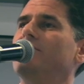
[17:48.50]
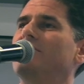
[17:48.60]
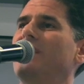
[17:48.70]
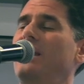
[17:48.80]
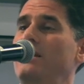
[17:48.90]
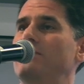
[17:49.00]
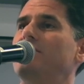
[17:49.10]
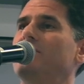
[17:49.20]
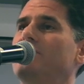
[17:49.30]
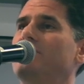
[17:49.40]
Eighth.
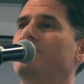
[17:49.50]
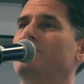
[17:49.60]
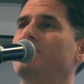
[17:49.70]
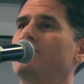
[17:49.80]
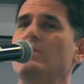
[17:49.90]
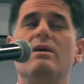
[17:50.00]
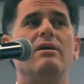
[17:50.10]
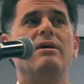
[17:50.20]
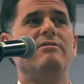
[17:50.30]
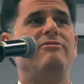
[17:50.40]
He had
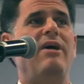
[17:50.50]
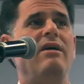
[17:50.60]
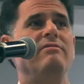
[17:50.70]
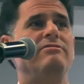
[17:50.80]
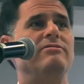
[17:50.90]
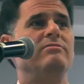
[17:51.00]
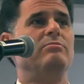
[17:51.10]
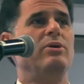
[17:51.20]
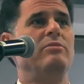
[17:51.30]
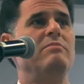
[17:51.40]
the five
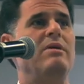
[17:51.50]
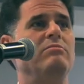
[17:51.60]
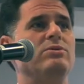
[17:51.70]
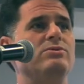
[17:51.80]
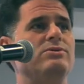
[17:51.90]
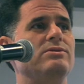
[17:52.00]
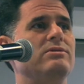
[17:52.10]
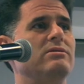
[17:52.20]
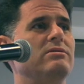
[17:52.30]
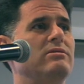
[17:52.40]
permanent members
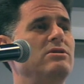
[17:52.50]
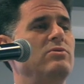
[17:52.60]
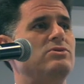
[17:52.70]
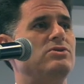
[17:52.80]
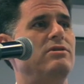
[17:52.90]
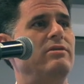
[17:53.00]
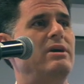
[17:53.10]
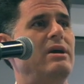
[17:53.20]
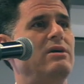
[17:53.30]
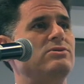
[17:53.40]
of the UN Security
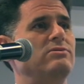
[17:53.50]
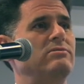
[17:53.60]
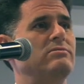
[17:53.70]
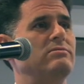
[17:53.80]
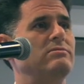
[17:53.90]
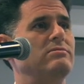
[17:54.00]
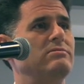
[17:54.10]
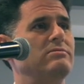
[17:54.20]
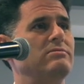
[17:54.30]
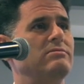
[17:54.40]
Council
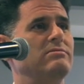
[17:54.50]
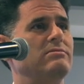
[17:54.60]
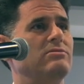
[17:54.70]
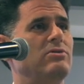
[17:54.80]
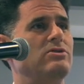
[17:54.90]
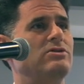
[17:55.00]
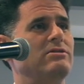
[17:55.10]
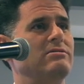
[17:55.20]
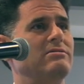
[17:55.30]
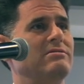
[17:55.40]
Russia,
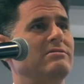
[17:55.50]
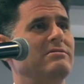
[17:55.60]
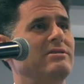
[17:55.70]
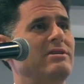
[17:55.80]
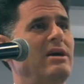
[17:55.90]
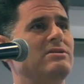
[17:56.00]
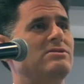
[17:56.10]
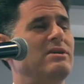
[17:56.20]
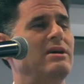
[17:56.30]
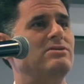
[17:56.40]
United
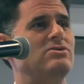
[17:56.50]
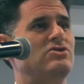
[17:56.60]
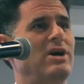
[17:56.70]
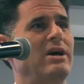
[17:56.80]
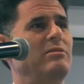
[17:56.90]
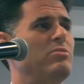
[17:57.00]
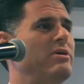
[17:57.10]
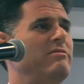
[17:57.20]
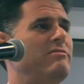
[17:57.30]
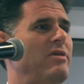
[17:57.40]
States, China, Britain,
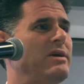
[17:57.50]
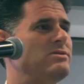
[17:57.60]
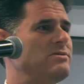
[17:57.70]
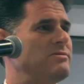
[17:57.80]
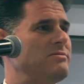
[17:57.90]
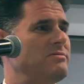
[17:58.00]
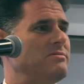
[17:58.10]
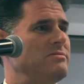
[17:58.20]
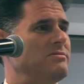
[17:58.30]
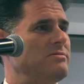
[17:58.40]
France,
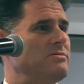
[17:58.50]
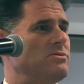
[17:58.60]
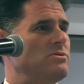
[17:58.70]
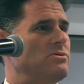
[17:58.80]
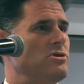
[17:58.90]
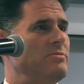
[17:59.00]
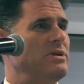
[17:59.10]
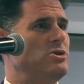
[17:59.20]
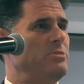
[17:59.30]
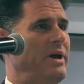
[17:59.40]
Germany,
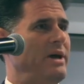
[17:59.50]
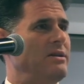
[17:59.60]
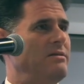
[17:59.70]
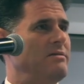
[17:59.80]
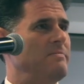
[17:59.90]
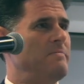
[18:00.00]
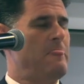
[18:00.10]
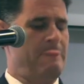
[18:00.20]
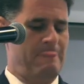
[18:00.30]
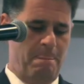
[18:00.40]
Japan,
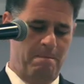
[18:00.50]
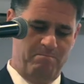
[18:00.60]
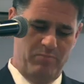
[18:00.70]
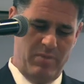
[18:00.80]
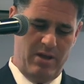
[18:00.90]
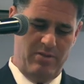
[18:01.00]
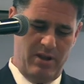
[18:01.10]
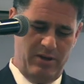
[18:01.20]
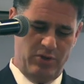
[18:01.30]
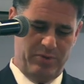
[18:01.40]
and then
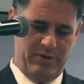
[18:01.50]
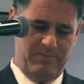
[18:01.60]
Israel.